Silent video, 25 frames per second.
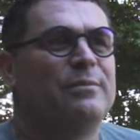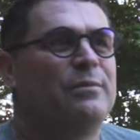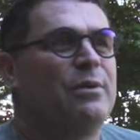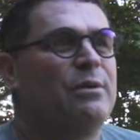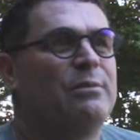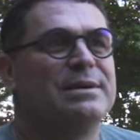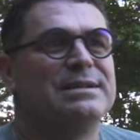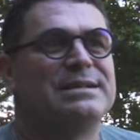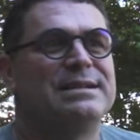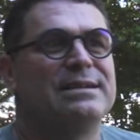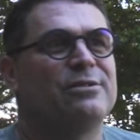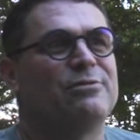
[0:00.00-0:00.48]

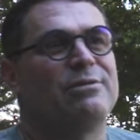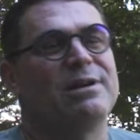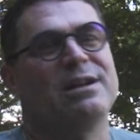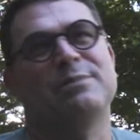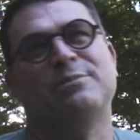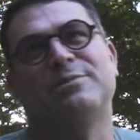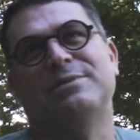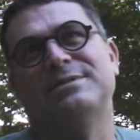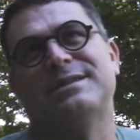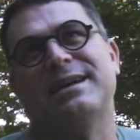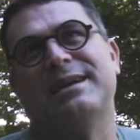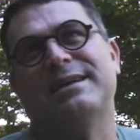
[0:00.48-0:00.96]
What was
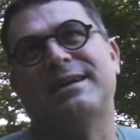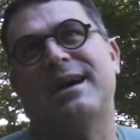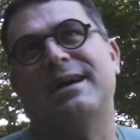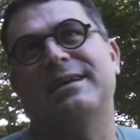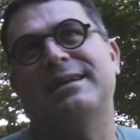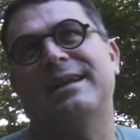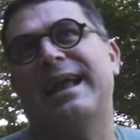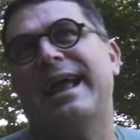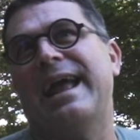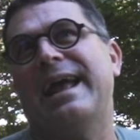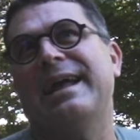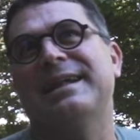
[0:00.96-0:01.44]
incredible is I
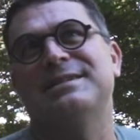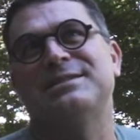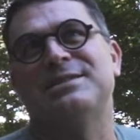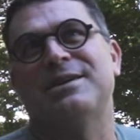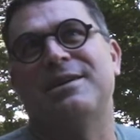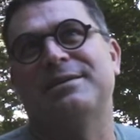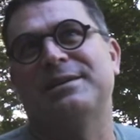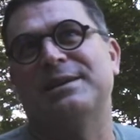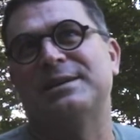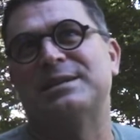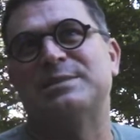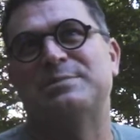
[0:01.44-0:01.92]
got
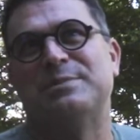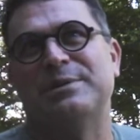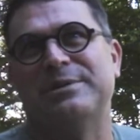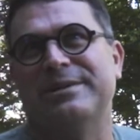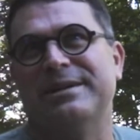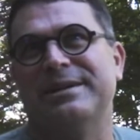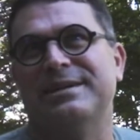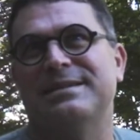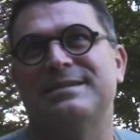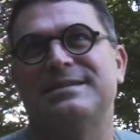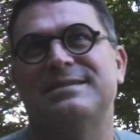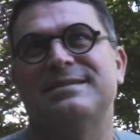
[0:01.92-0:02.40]
hands-on
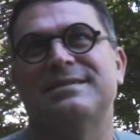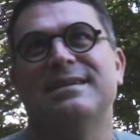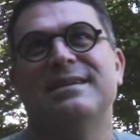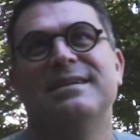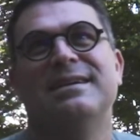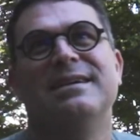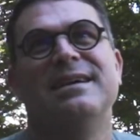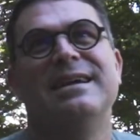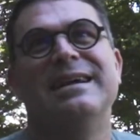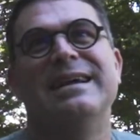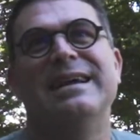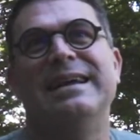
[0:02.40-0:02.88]
experience
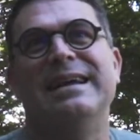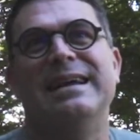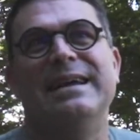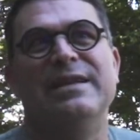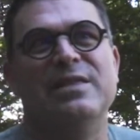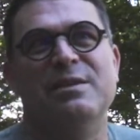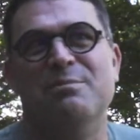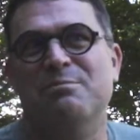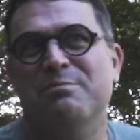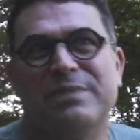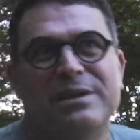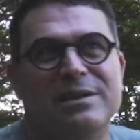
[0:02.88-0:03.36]

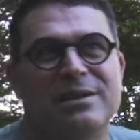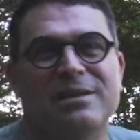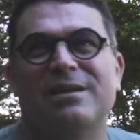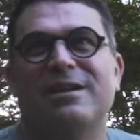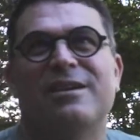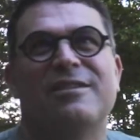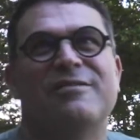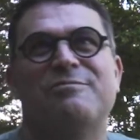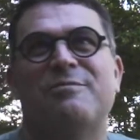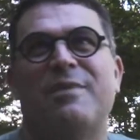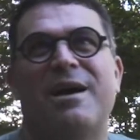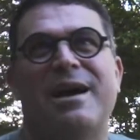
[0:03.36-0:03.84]
in the middle
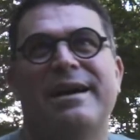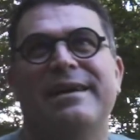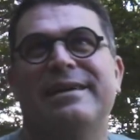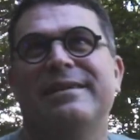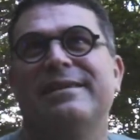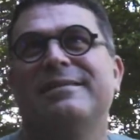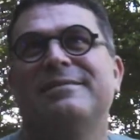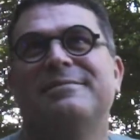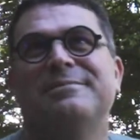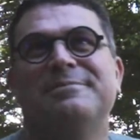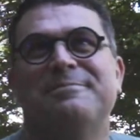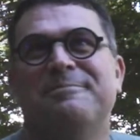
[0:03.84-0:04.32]
of my
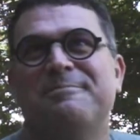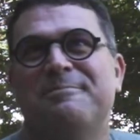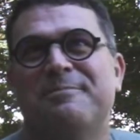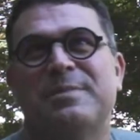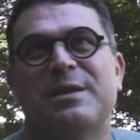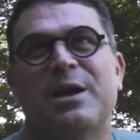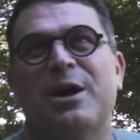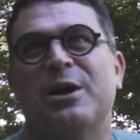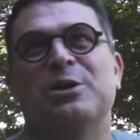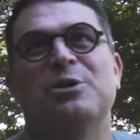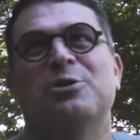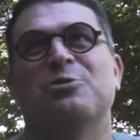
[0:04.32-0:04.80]

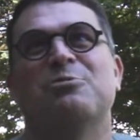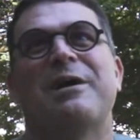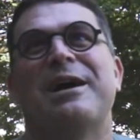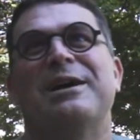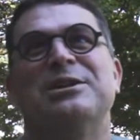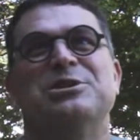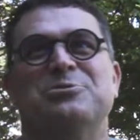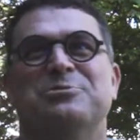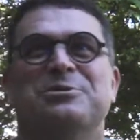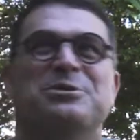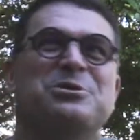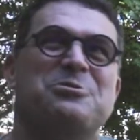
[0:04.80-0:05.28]

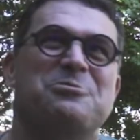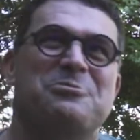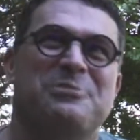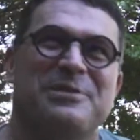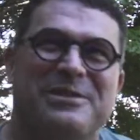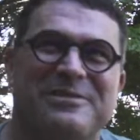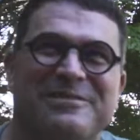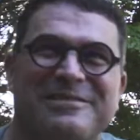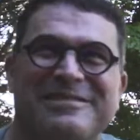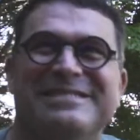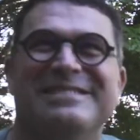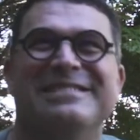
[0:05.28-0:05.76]
undergraduate
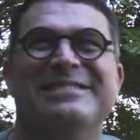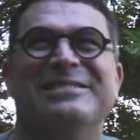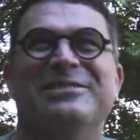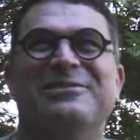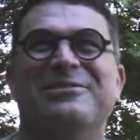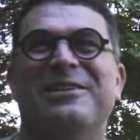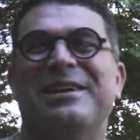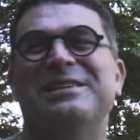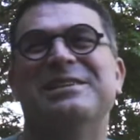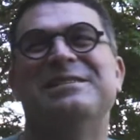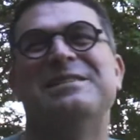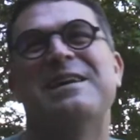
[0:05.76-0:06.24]
career.
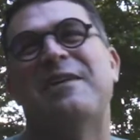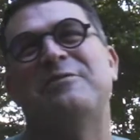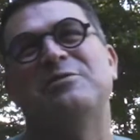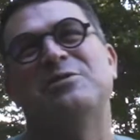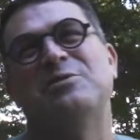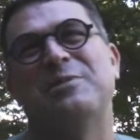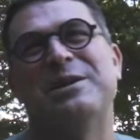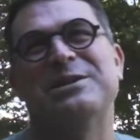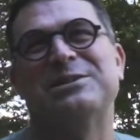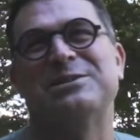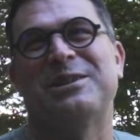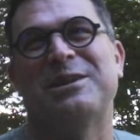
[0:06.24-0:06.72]
I didn't have
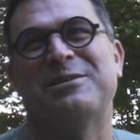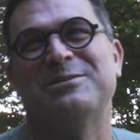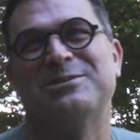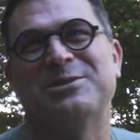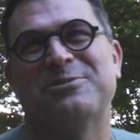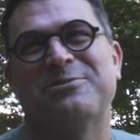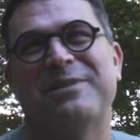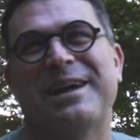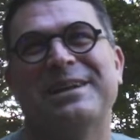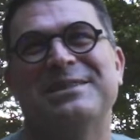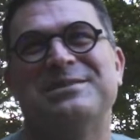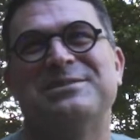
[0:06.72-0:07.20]
to wait till I was
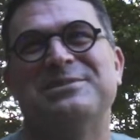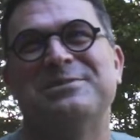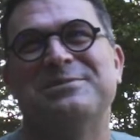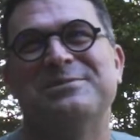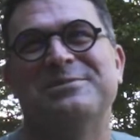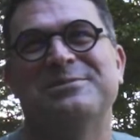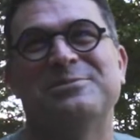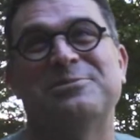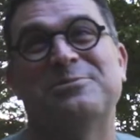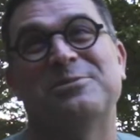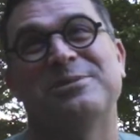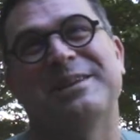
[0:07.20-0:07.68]
a grad
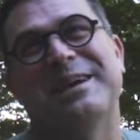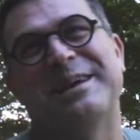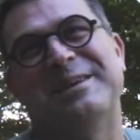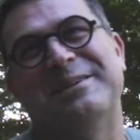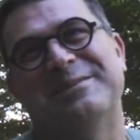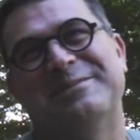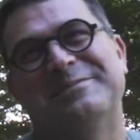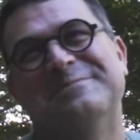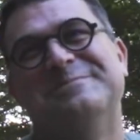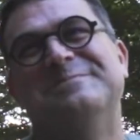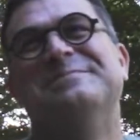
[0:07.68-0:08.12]
student or later.